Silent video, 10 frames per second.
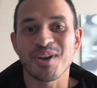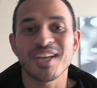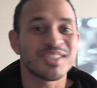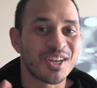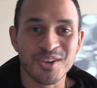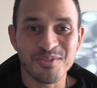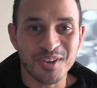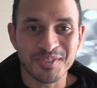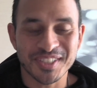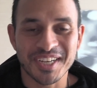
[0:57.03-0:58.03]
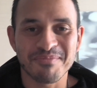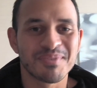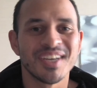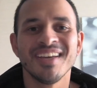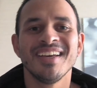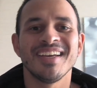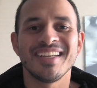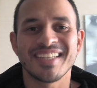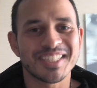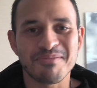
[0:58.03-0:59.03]
outside off stump,
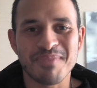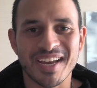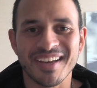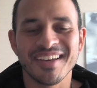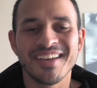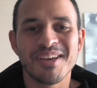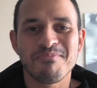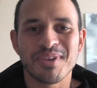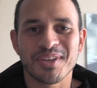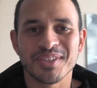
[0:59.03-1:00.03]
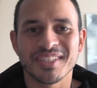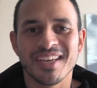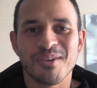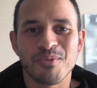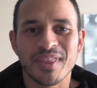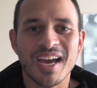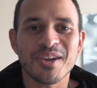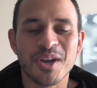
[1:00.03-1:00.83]
it doesn't matter, because without